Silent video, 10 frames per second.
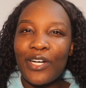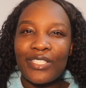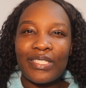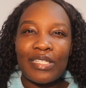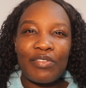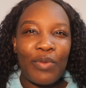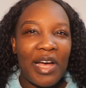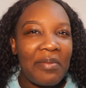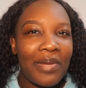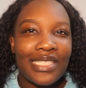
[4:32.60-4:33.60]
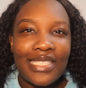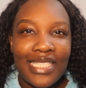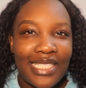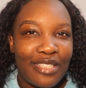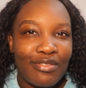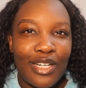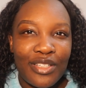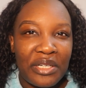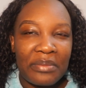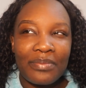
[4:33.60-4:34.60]
Ask yourself, why am I suddenly
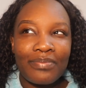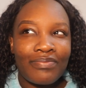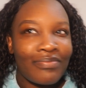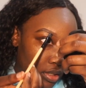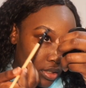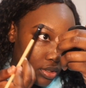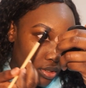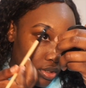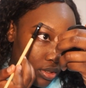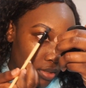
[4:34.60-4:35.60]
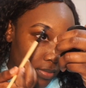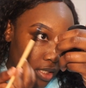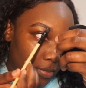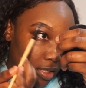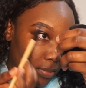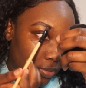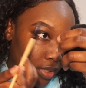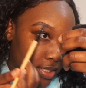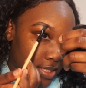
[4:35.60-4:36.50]
riled up? Too many people are